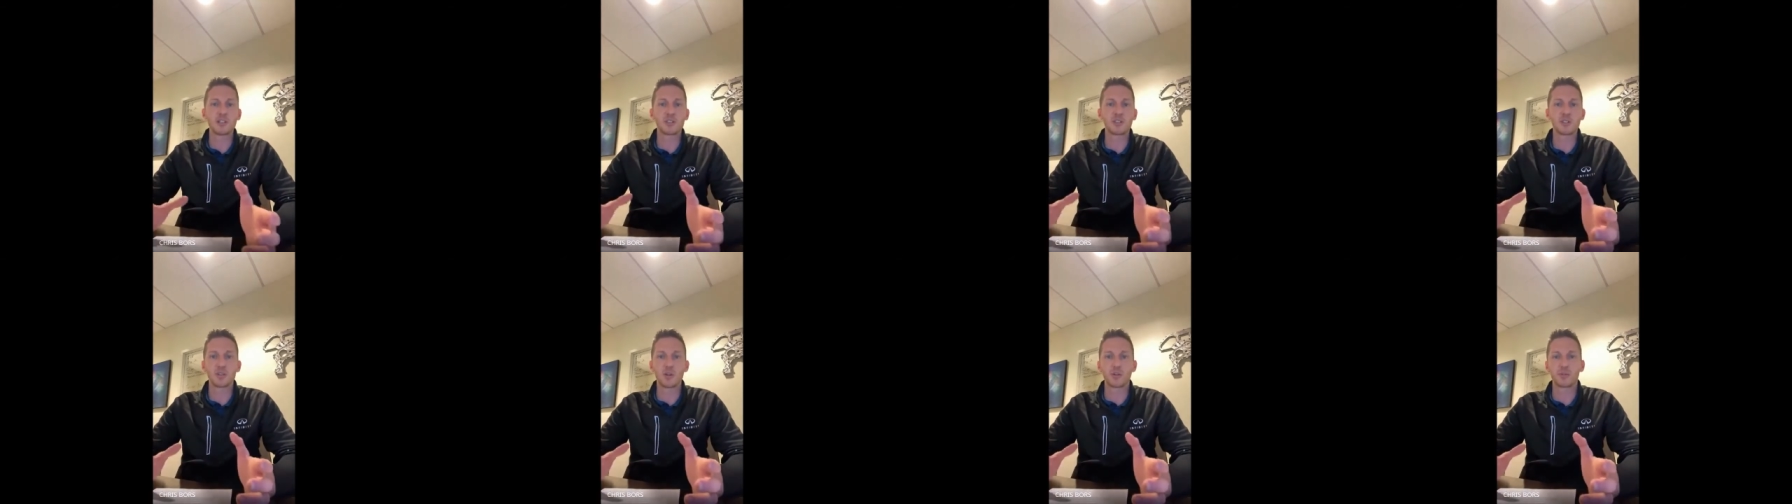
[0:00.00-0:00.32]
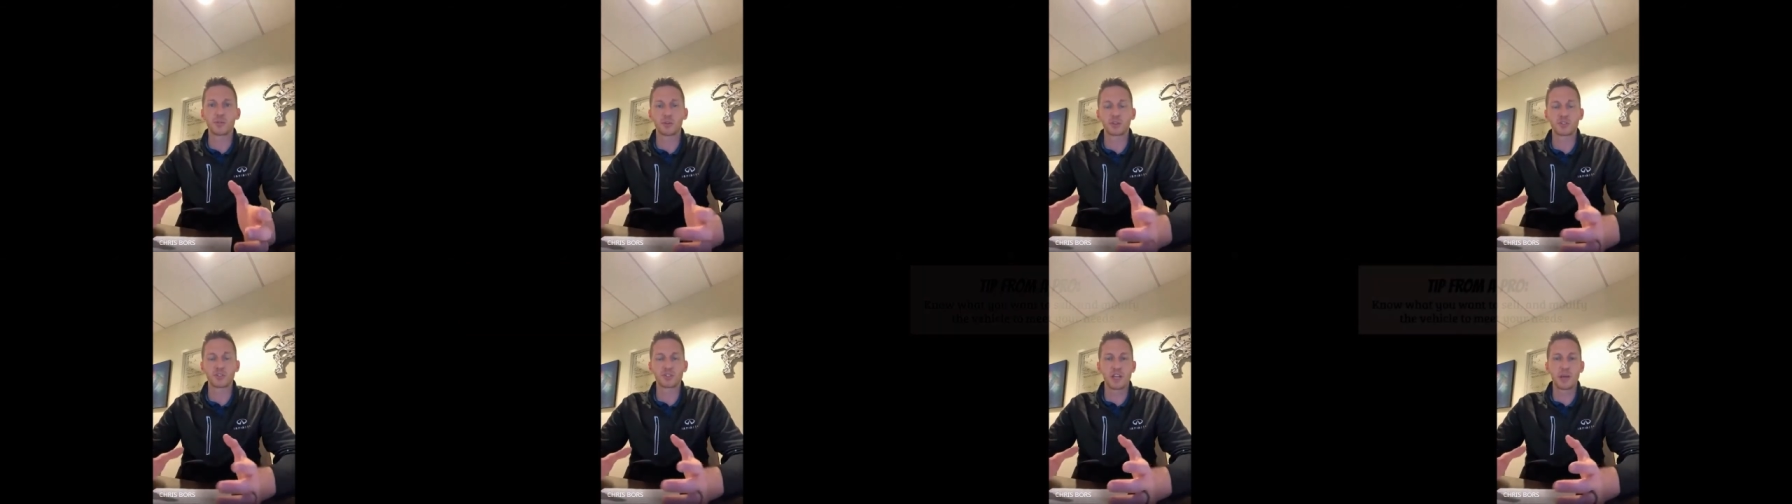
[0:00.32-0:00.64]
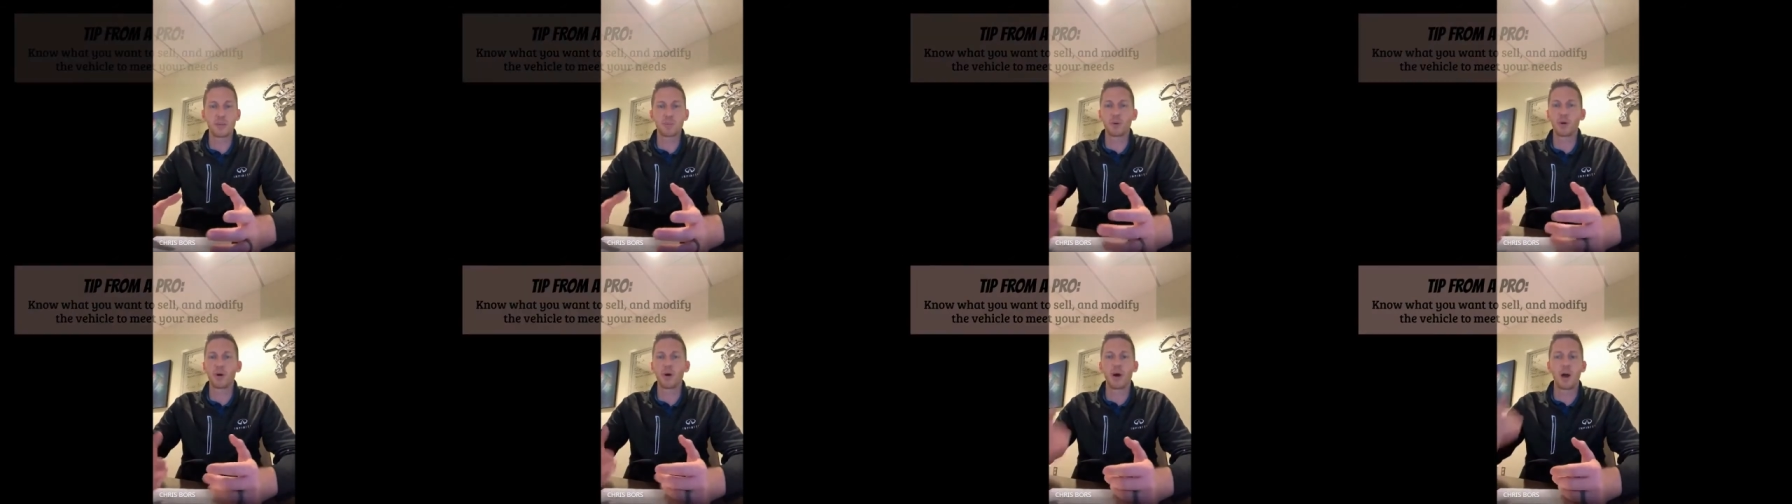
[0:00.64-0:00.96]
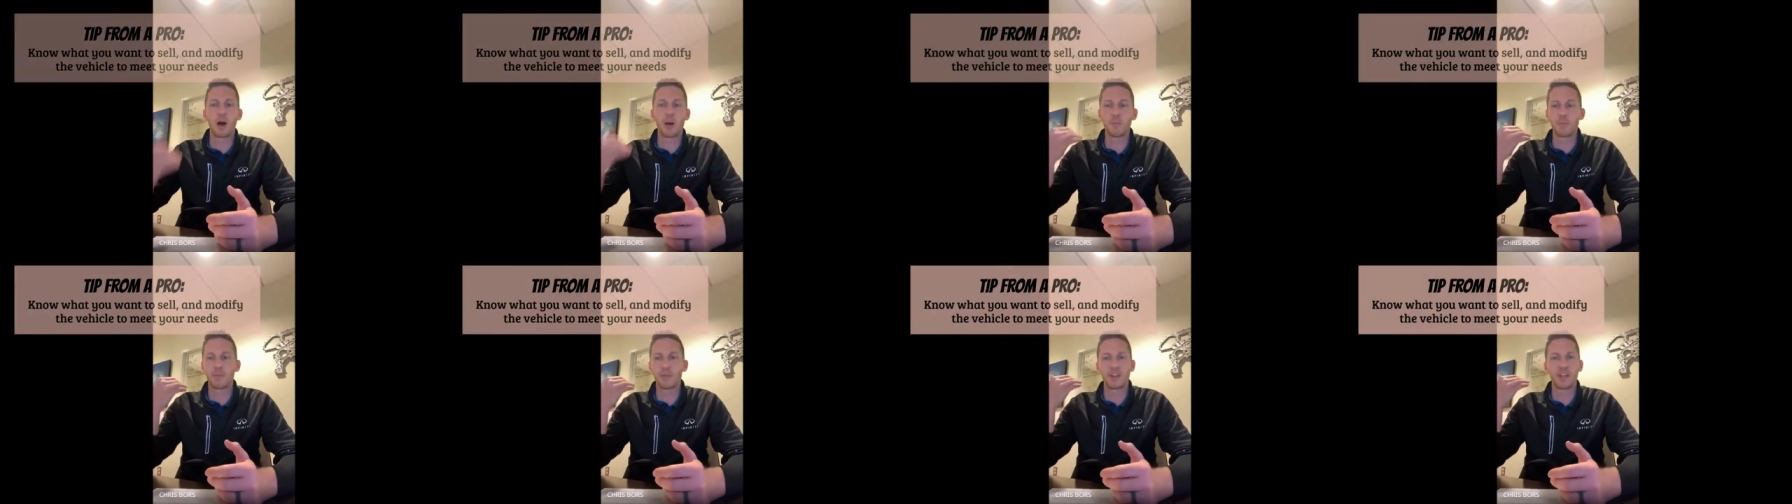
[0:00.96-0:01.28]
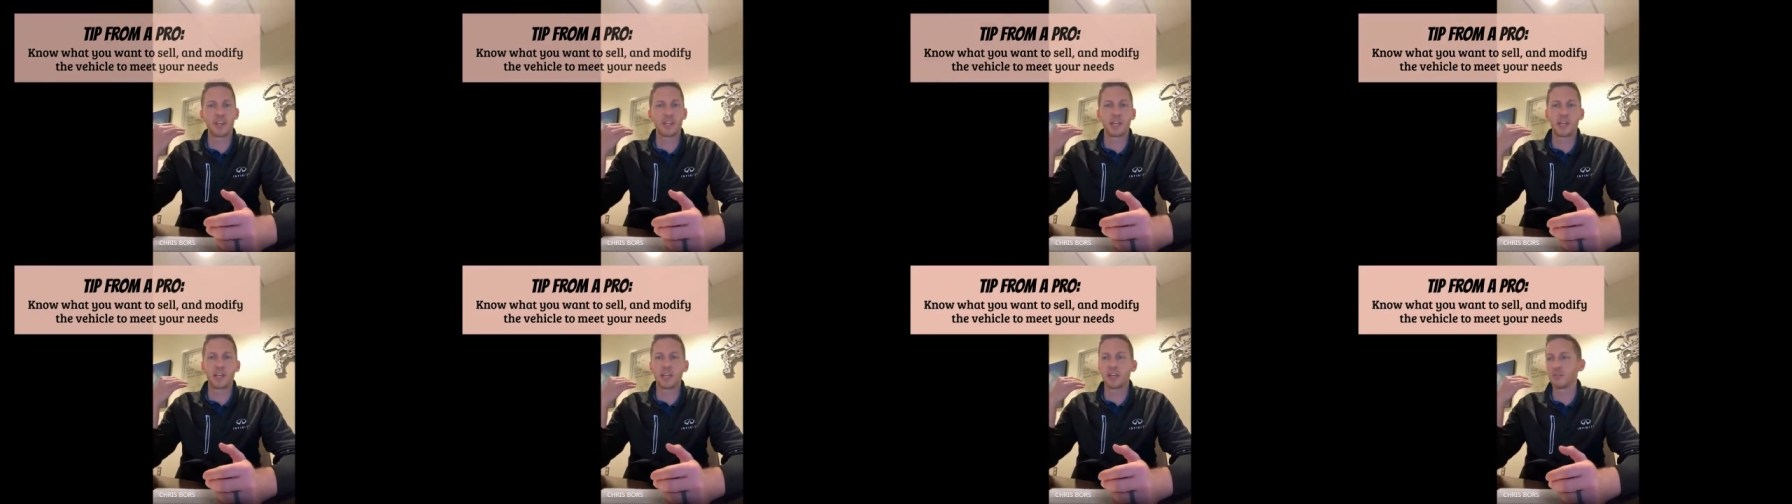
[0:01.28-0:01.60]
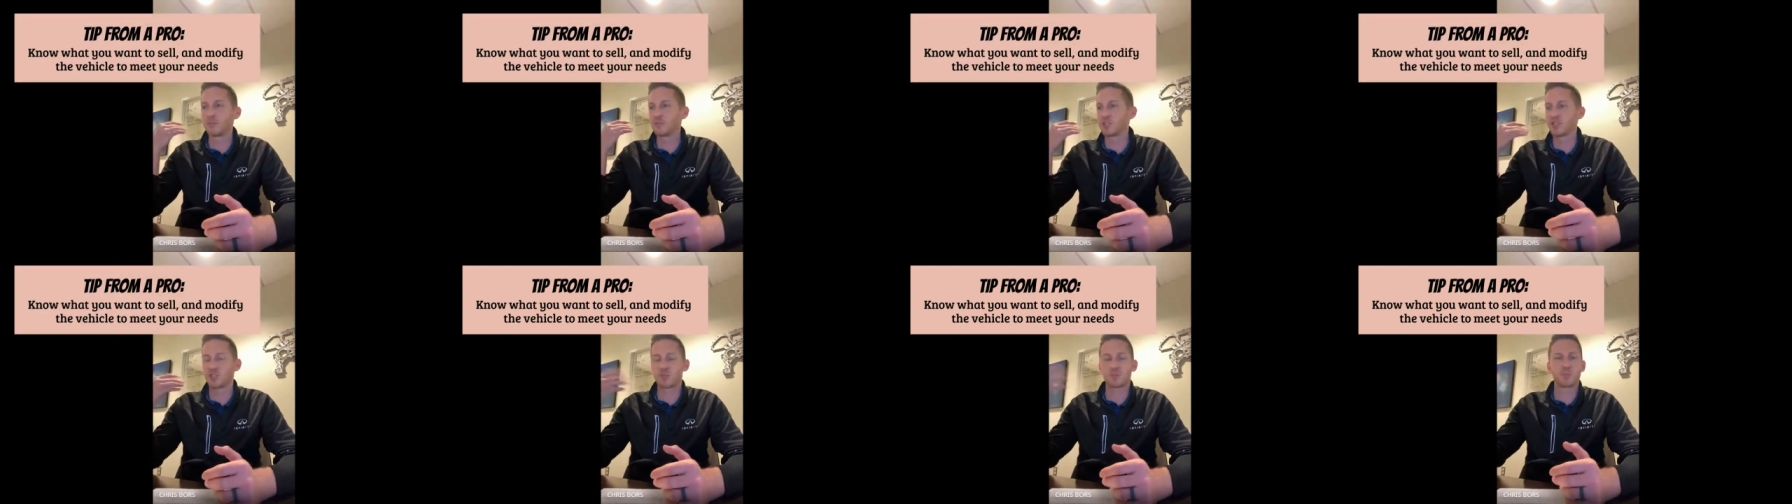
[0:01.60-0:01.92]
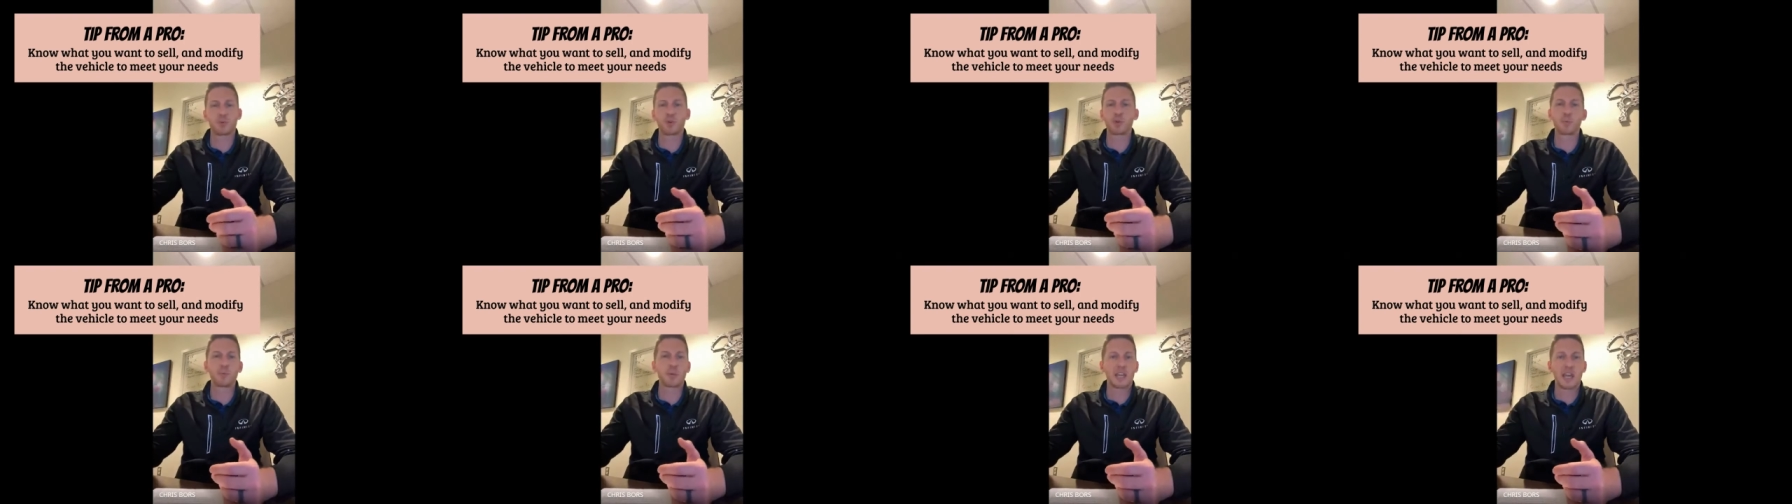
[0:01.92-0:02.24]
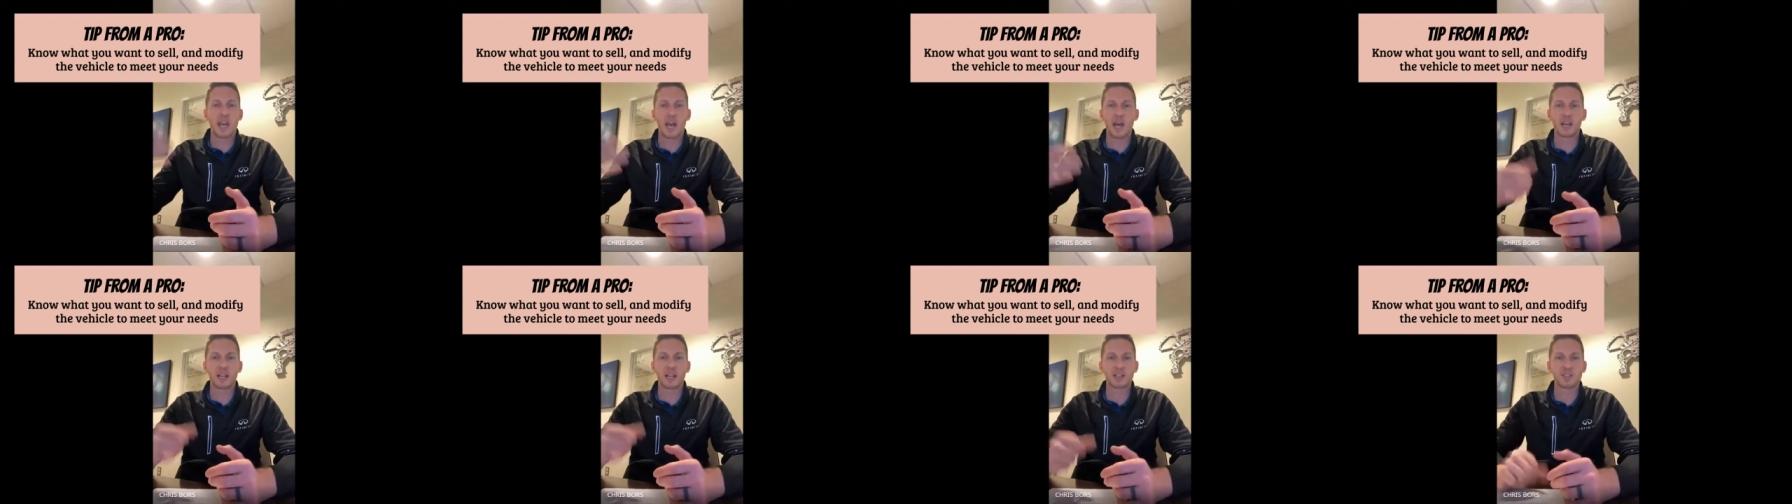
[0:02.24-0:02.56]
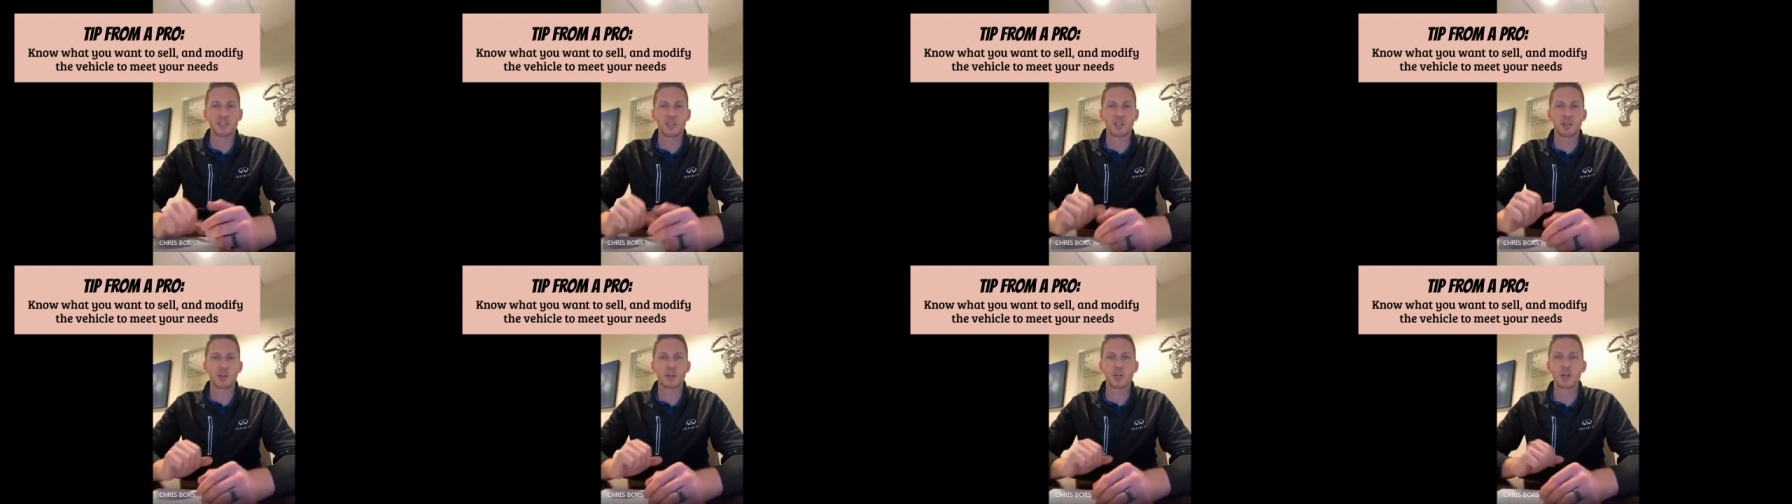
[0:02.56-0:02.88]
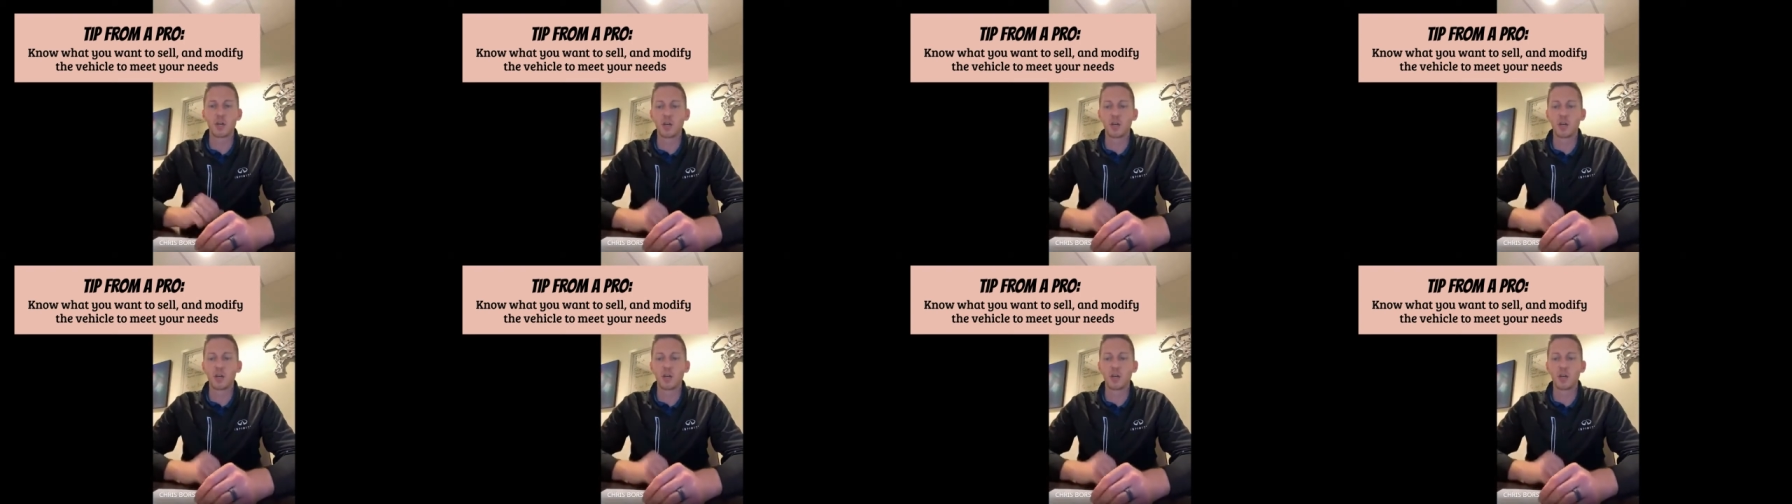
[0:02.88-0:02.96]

So for example, I'm thinking just pure mechanics here.